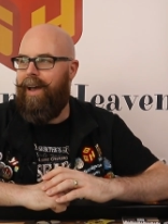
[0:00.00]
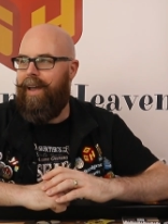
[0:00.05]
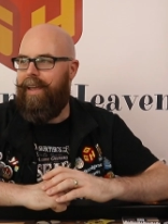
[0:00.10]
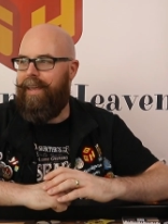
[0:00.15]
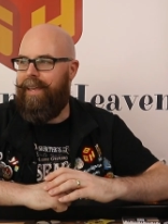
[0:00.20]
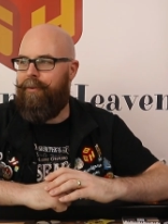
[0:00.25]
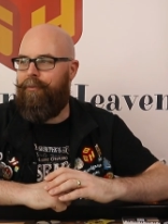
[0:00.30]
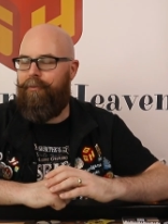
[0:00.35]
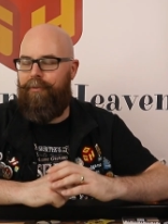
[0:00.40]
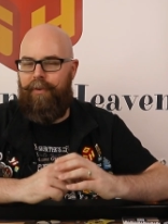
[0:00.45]

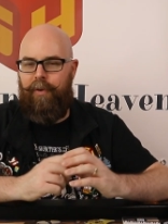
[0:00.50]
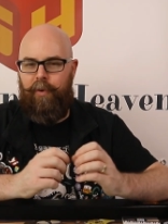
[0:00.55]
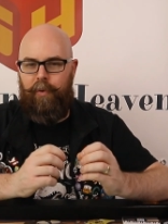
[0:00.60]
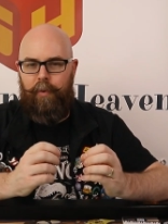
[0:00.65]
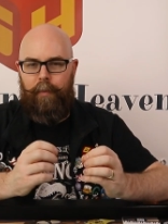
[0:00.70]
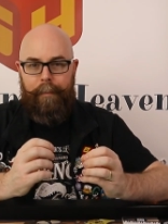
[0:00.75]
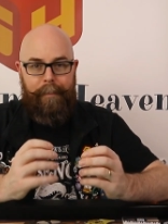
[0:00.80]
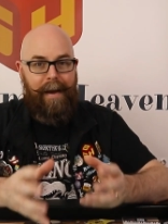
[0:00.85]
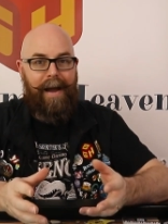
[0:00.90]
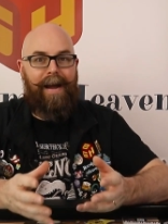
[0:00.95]
if
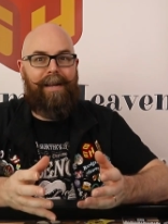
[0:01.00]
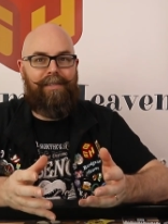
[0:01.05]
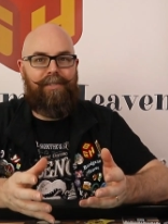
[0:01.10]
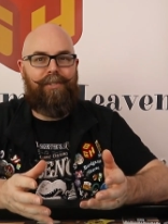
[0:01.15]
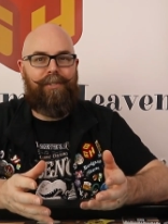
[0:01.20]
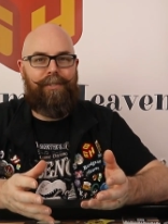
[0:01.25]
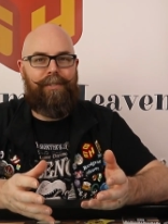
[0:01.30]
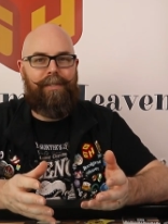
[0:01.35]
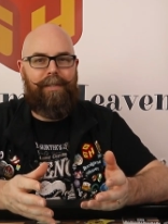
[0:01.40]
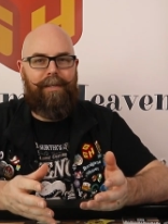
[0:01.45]
you
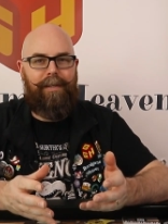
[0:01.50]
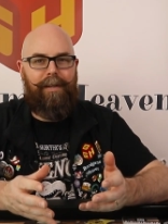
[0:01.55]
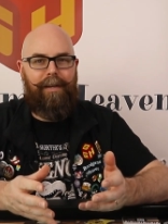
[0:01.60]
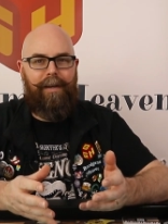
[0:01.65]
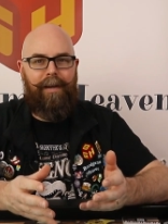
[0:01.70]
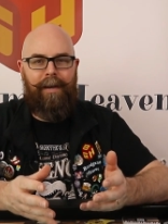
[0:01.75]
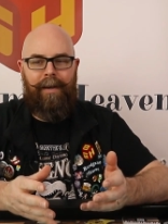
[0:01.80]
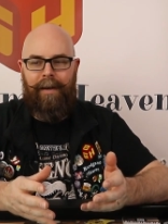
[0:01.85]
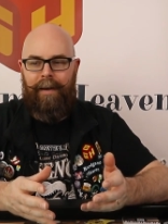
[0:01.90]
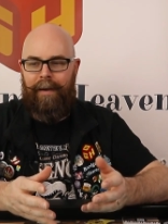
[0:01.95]
match
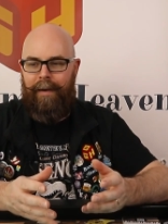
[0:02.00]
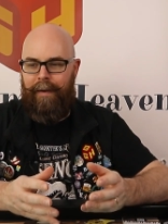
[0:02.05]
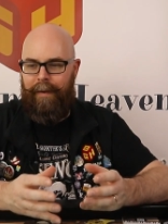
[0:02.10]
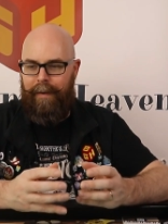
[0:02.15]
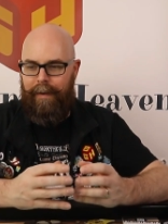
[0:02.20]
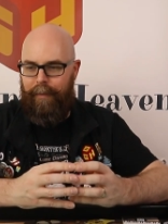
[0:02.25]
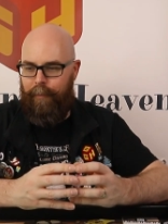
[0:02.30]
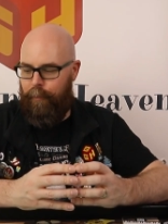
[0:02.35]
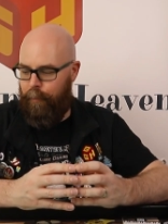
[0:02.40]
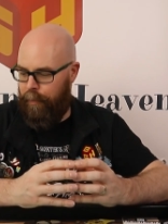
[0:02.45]

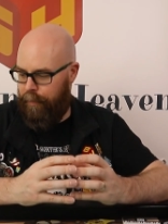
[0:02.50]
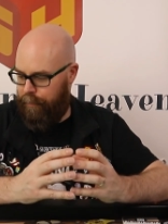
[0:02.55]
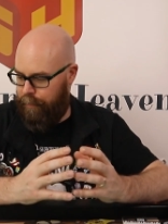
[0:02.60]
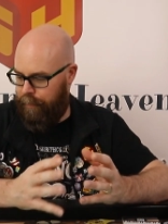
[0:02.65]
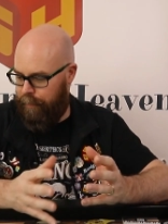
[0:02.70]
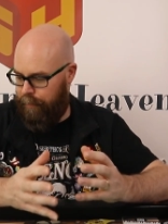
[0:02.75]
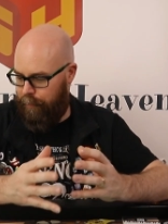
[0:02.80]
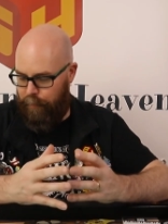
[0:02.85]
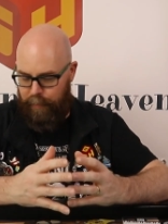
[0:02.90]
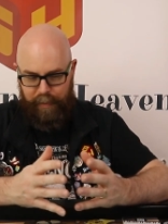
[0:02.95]
with
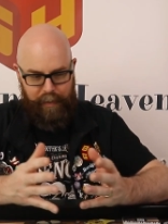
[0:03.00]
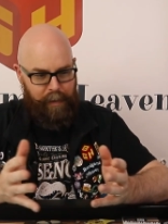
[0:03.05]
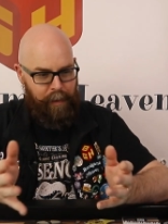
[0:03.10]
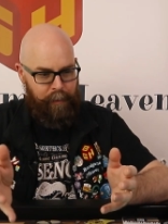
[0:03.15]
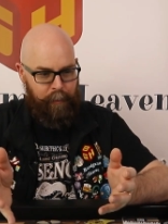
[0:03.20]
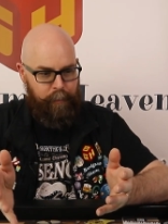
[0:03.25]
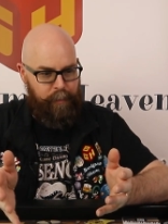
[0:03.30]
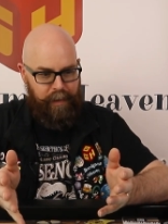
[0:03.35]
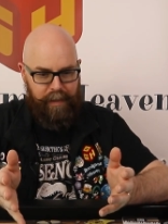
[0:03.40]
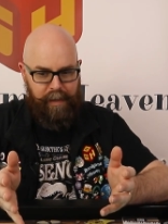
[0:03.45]
the
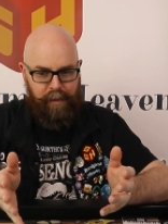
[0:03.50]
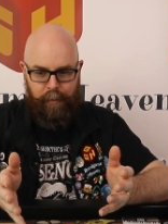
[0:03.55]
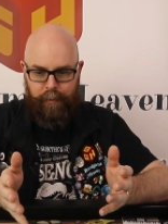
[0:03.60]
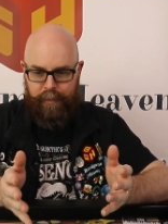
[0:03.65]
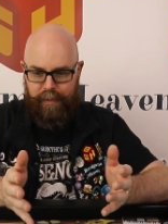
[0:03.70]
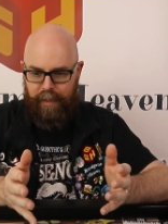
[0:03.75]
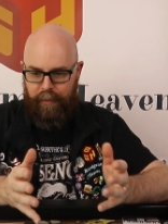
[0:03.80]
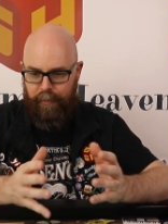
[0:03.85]
other players.